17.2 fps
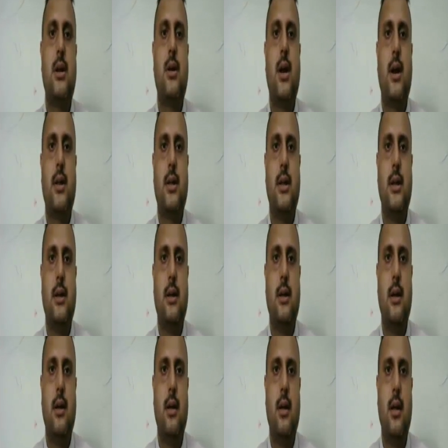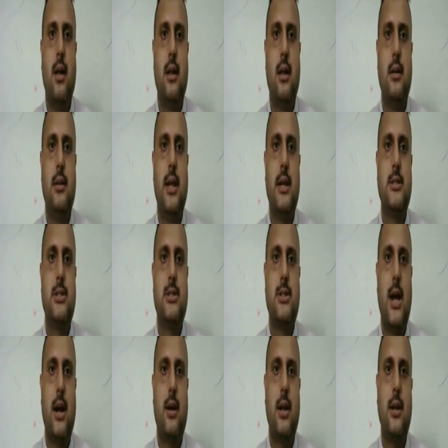Turkey. They
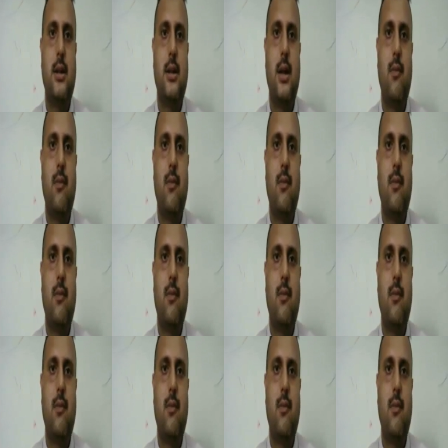started their